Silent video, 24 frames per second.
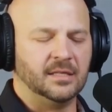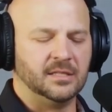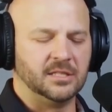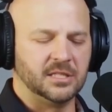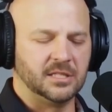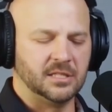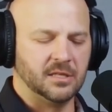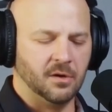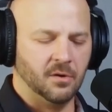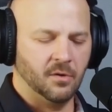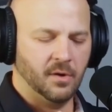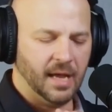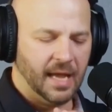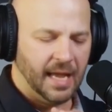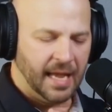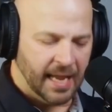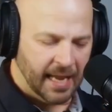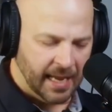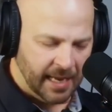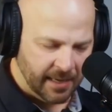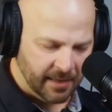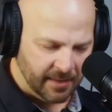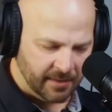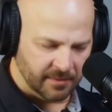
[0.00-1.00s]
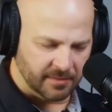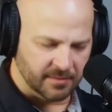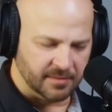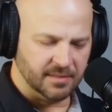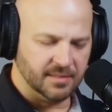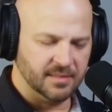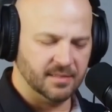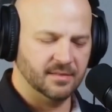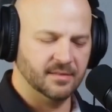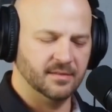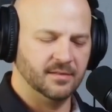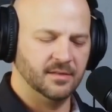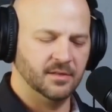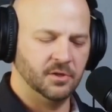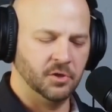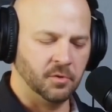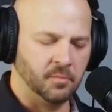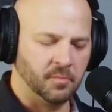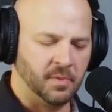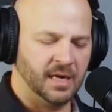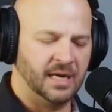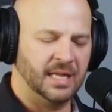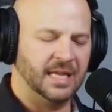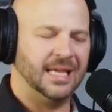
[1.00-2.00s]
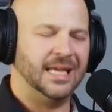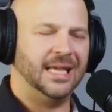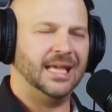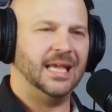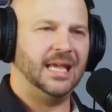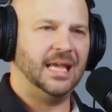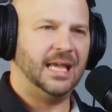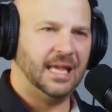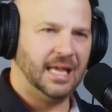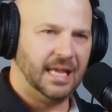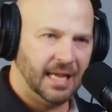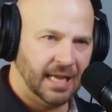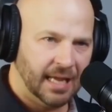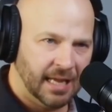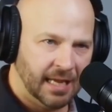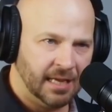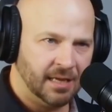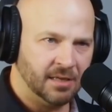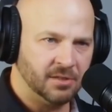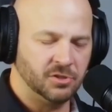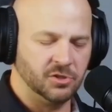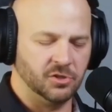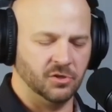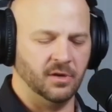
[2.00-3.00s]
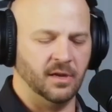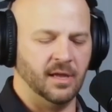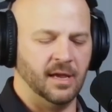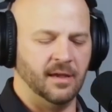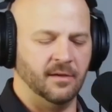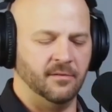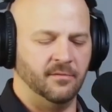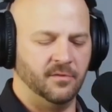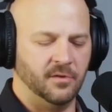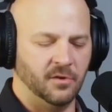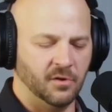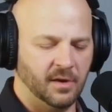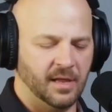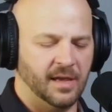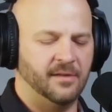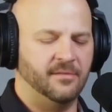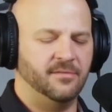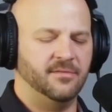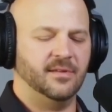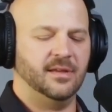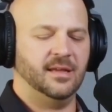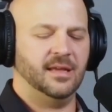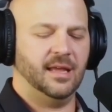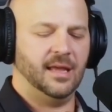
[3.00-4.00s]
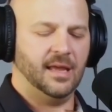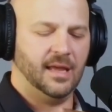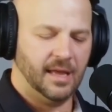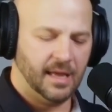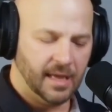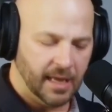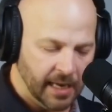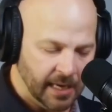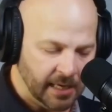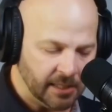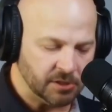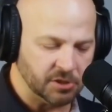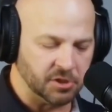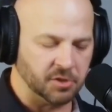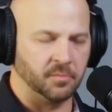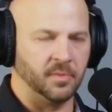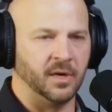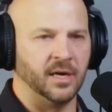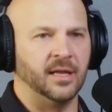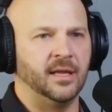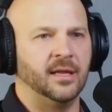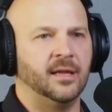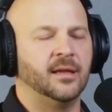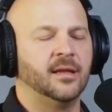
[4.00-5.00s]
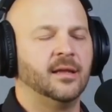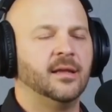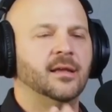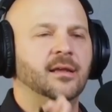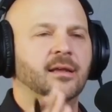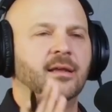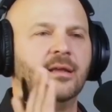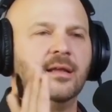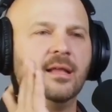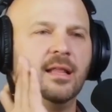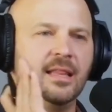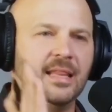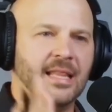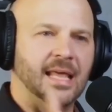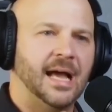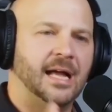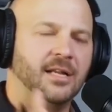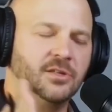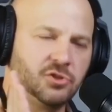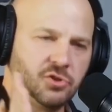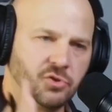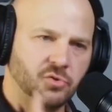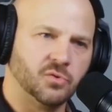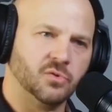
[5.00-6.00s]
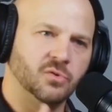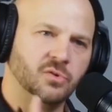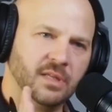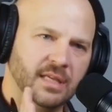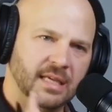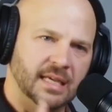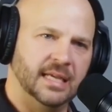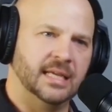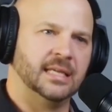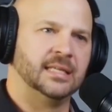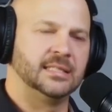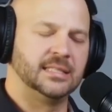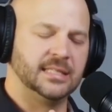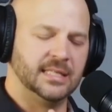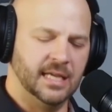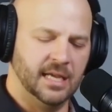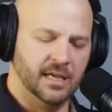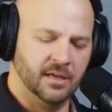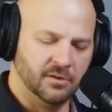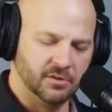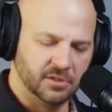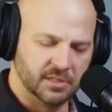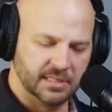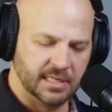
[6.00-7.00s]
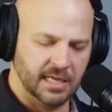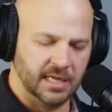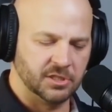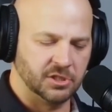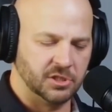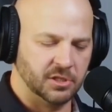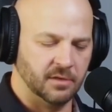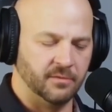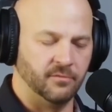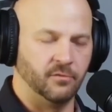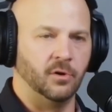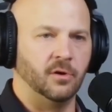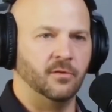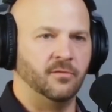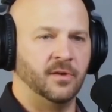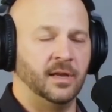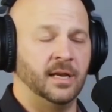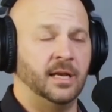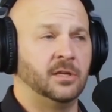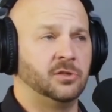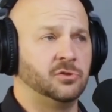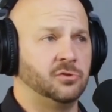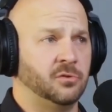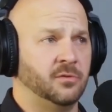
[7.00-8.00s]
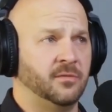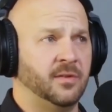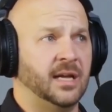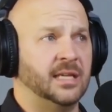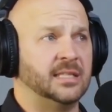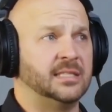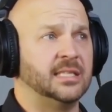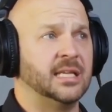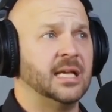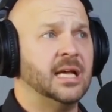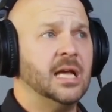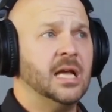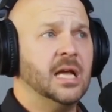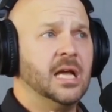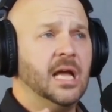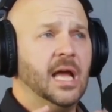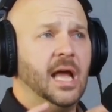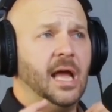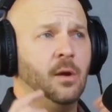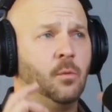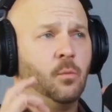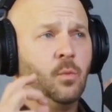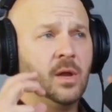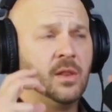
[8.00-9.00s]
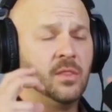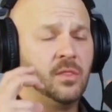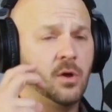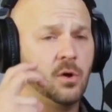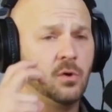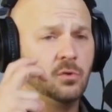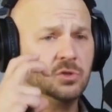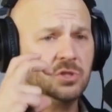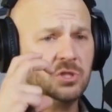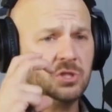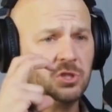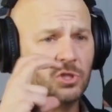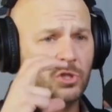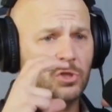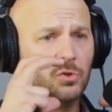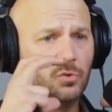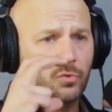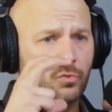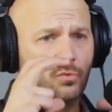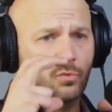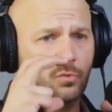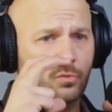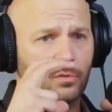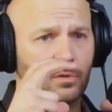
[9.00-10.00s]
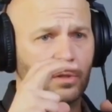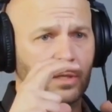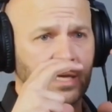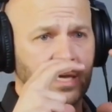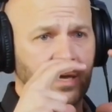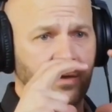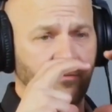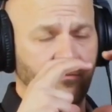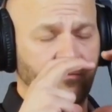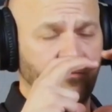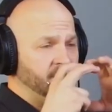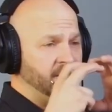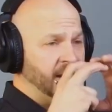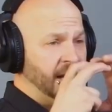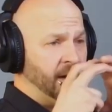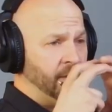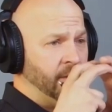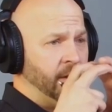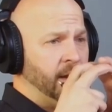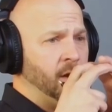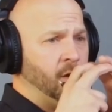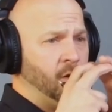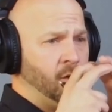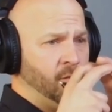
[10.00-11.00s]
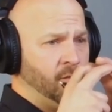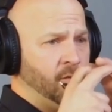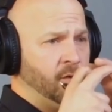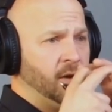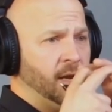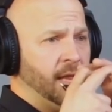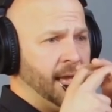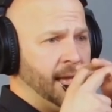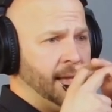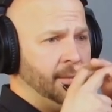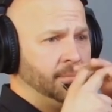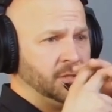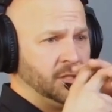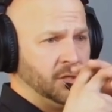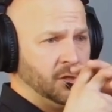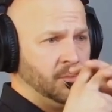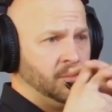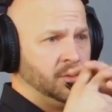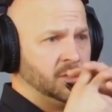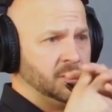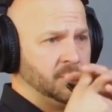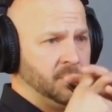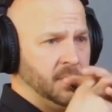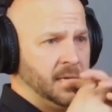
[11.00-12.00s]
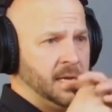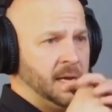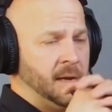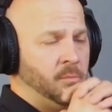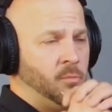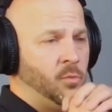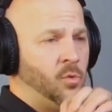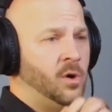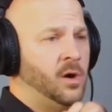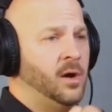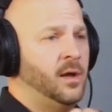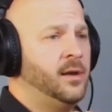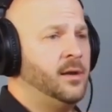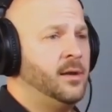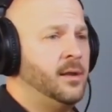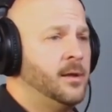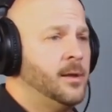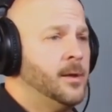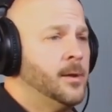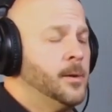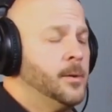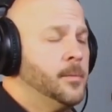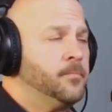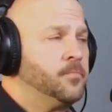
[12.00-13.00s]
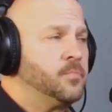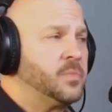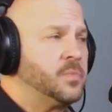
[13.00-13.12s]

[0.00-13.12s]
And so, and your money and your life and your money, that truly is the intersection of real financial advice. And when those two get very overlapped and almost become one,